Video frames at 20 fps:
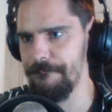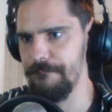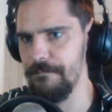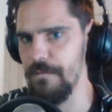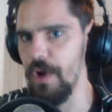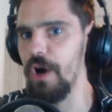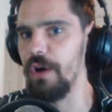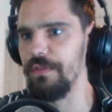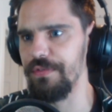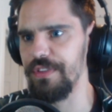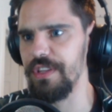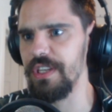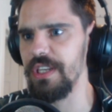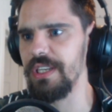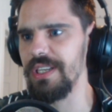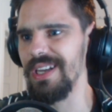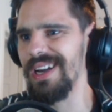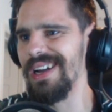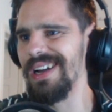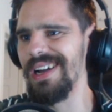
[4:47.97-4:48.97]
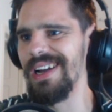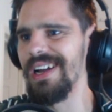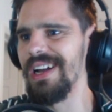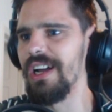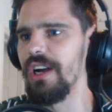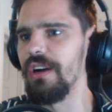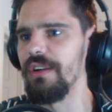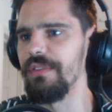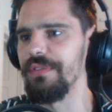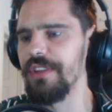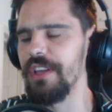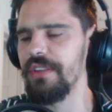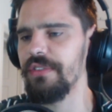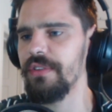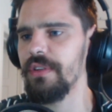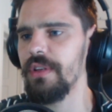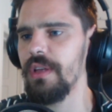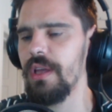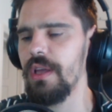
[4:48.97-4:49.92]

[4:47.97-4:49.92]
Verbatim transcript: Of the, uh, of this.